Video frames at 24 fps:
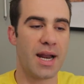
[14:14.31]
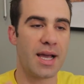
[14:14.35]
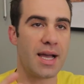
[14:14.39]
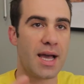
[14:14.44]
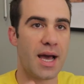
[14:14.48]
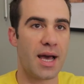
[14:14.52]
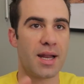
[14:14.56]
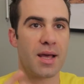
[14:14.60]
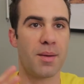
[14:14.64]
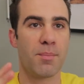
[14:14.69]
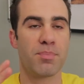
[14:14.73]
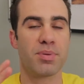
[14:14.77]
I
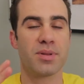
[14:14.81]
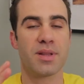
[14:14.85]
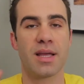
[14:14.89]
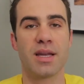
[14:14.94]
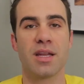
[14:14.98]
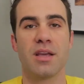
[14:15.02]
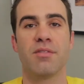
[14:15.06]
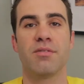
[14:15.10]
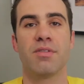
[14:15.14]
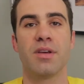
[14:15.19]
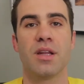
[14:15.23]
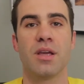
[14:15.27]
got
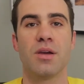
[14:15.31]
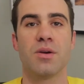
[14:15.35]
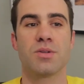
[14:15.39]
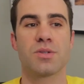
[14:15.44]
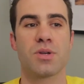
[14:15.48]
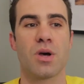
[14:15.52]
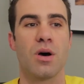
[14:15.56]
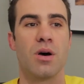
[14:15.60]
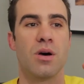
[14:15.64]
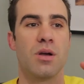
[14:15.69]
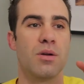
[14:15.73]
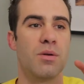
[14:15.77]
plenty of
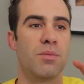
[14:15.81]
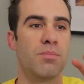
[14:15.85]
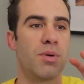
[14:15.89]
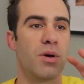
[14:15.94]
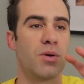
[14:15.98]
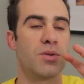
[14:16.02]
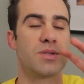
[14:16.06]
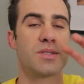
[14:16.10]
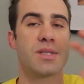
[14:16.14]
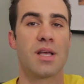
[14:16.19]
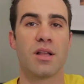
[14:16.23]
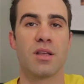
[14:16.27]
videos on
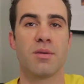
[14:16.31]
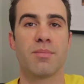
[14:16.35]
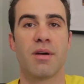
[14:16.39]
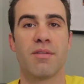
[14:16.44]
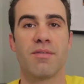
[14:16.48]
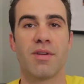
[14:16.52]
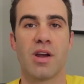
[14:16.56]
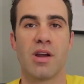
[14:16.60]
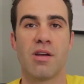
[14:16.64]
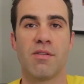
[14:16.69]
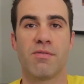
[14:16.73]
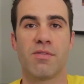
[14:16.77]
both selling my
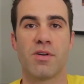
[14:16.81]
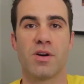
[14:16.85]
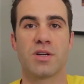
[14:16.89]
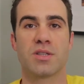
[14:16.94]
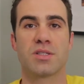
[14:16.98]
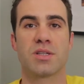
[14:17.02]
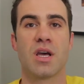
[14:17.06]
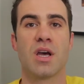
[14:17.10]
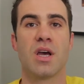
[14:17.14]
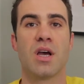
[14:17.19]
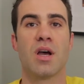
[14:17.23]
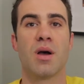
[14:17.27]
very
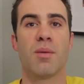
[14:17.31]
first